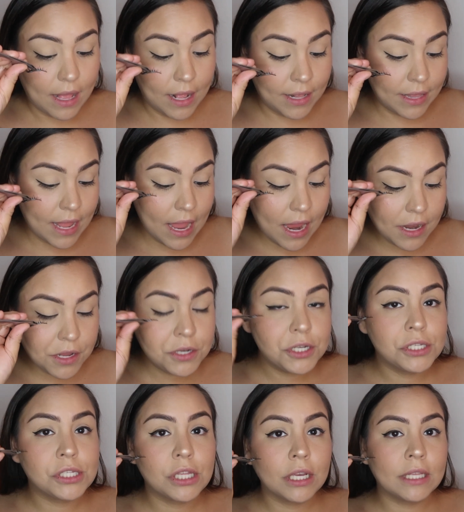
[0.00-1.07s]
and then you
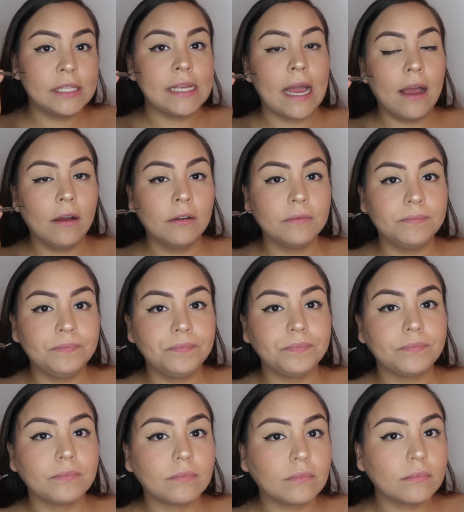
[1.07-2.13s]
just look down,
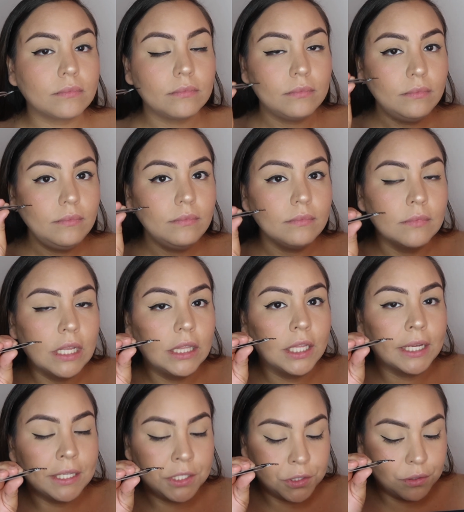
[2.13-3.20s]

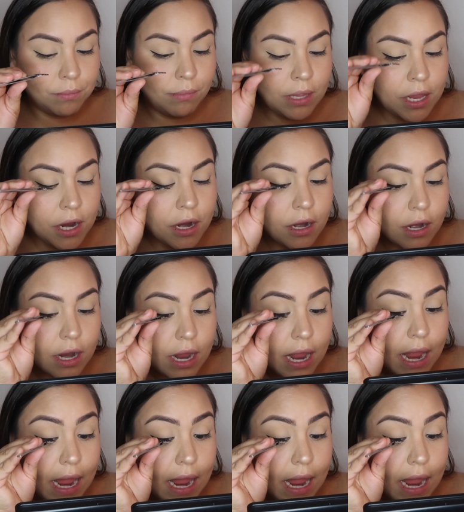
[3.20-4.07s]
look into a mirror,